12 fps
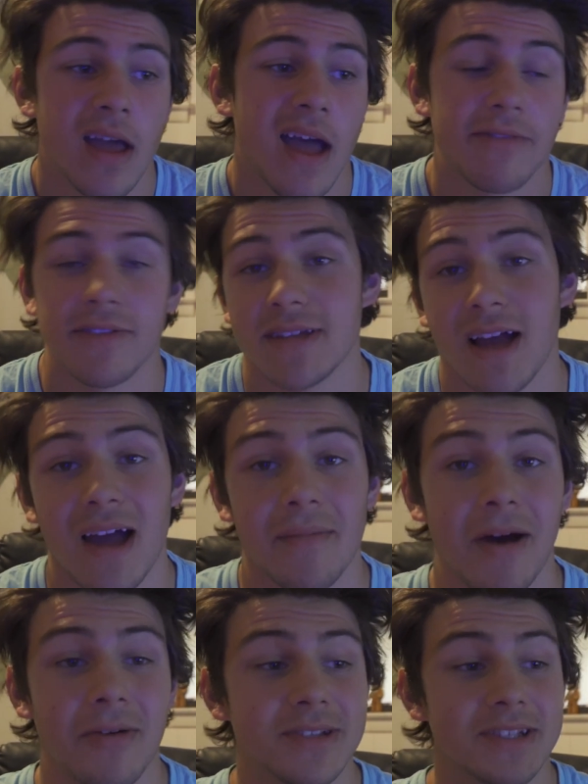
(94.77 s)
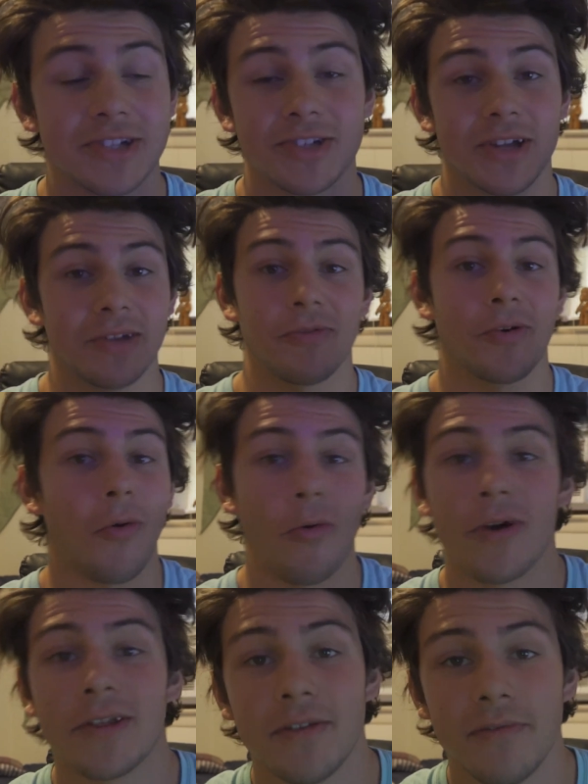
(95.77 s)
At the time, I was just
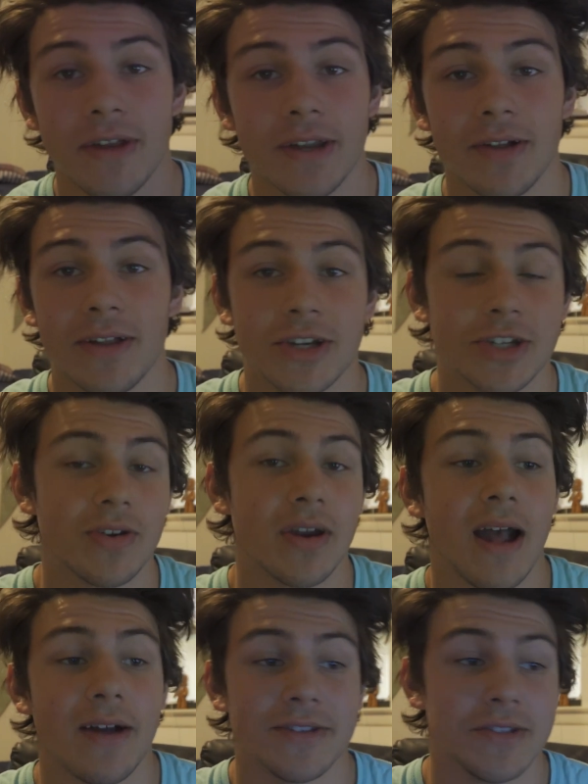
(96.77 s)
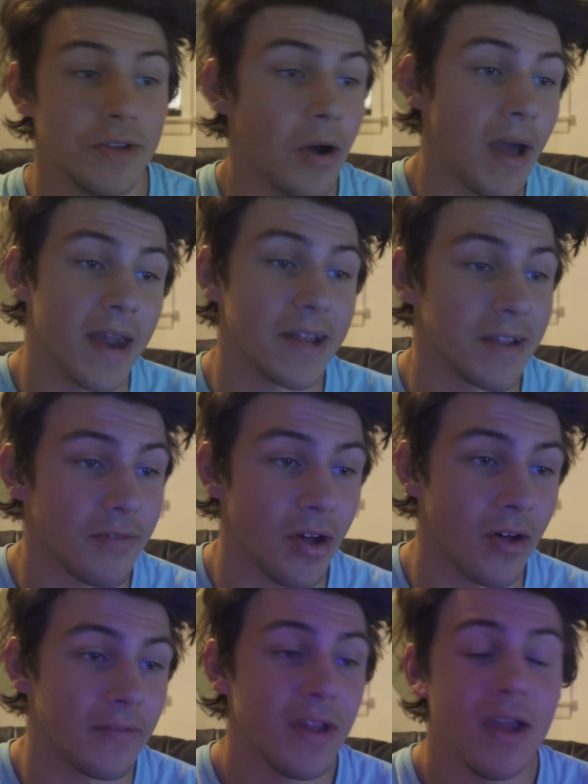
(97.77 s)
recording the video straight out, so no editing
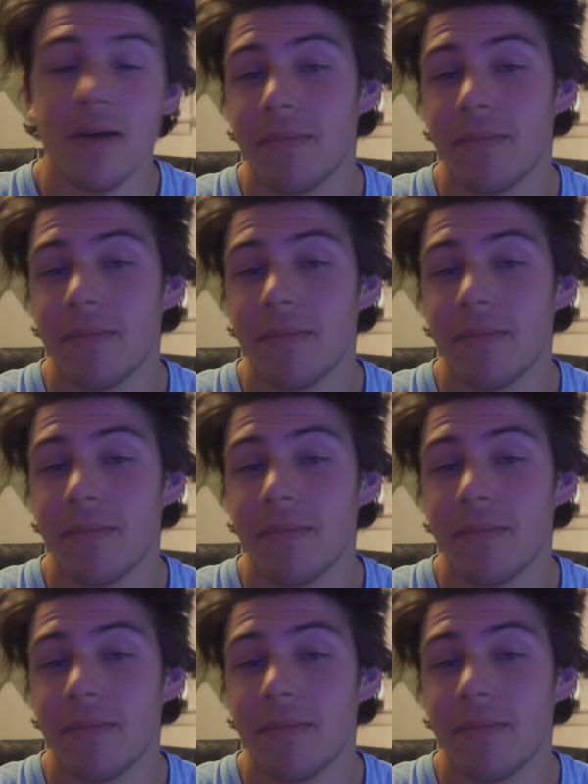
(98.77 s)
involved,